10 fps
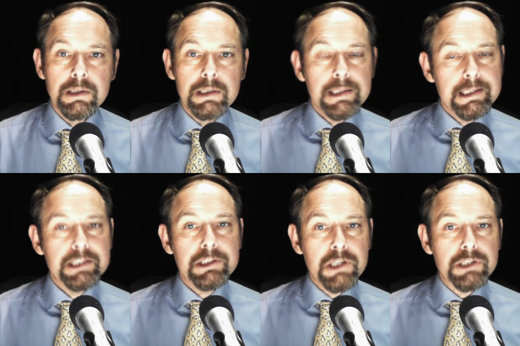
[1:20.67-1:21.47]
This is
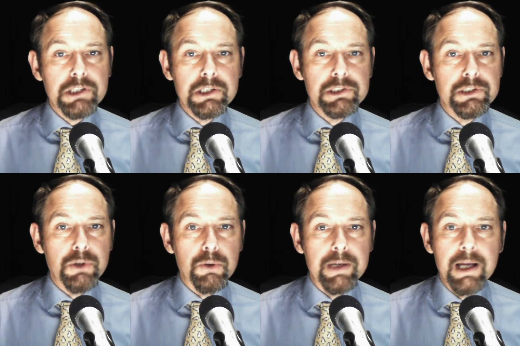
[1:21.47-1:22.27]
such a good
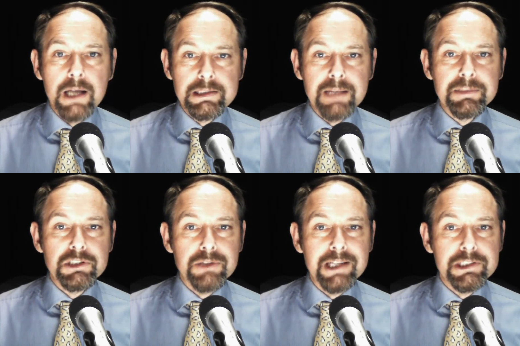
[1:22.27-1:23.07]
story and demonstrates